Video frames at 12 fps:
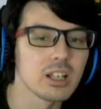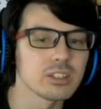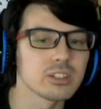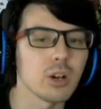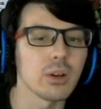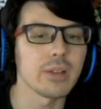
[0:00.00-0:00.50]

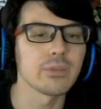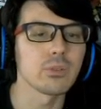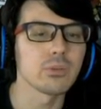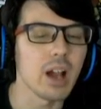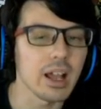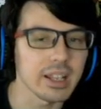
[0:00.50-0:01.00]
So if
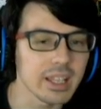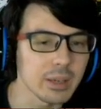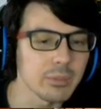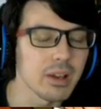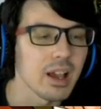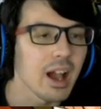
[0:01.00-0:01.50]
you've got
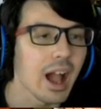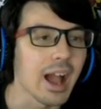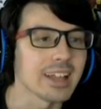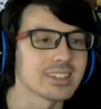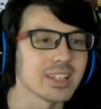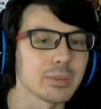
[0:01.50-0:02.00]
him,
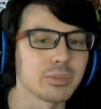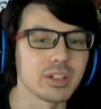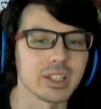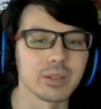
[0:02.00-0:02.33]
I'd say bring